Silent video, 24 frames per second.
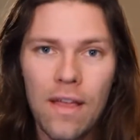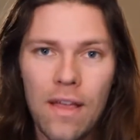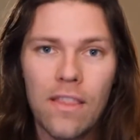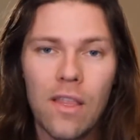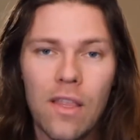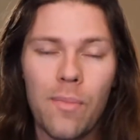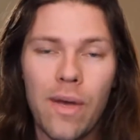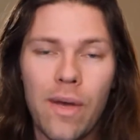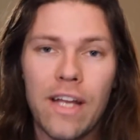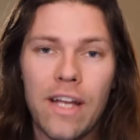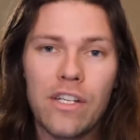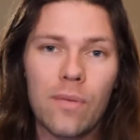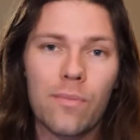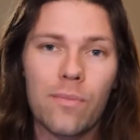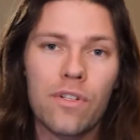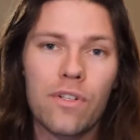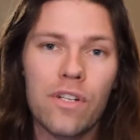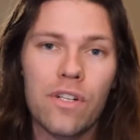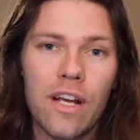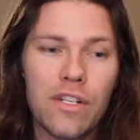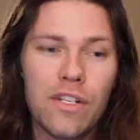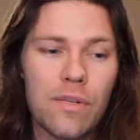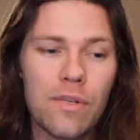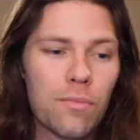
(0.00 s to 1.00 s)
the Paycheck
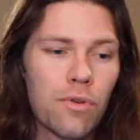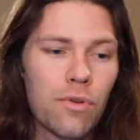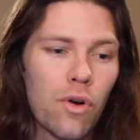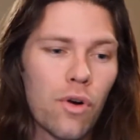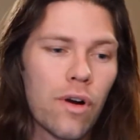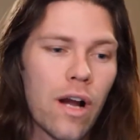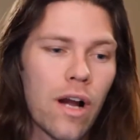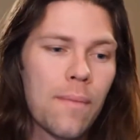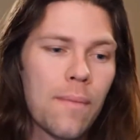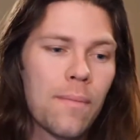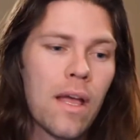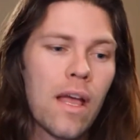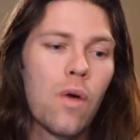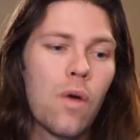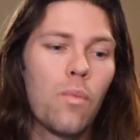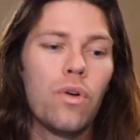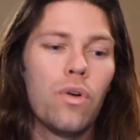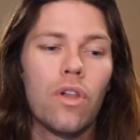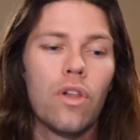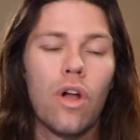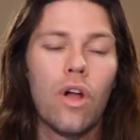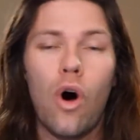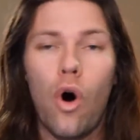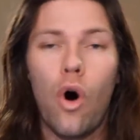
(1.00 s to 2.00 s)
Protection Program
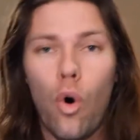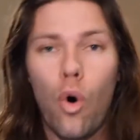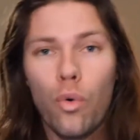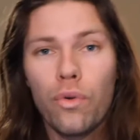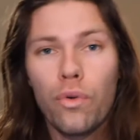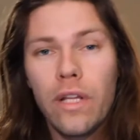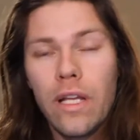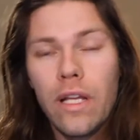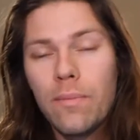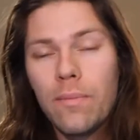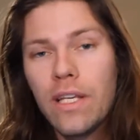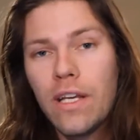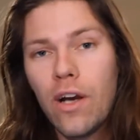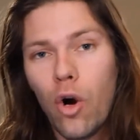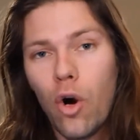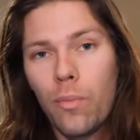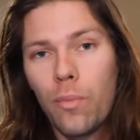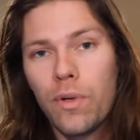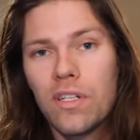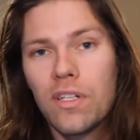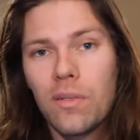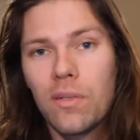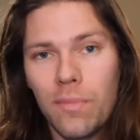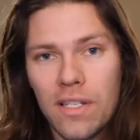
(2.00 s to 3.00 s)
will only be
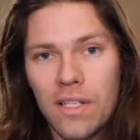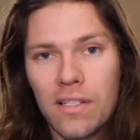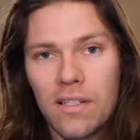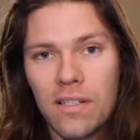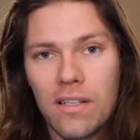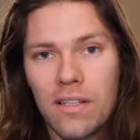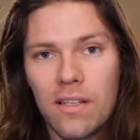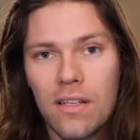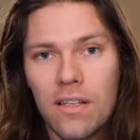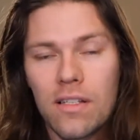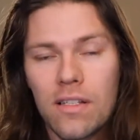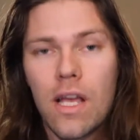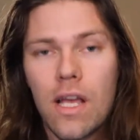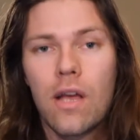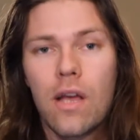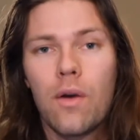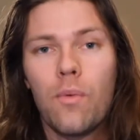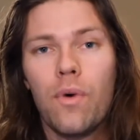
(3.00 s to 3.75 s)
open to businesses